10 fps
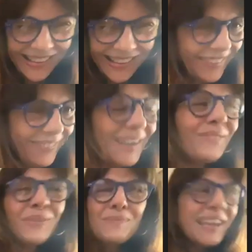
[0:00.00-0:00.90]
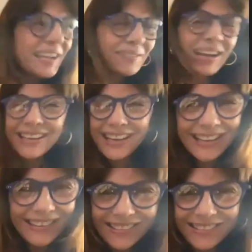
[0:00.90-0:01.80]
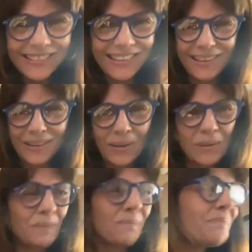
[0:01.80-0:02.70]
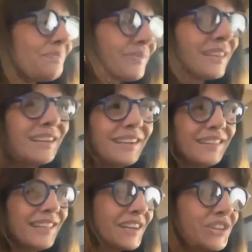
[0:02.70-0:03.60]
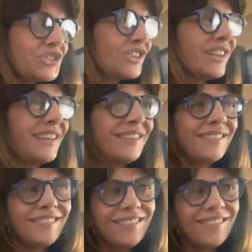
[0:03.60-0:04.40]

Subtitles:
But for me, at least, the energy is,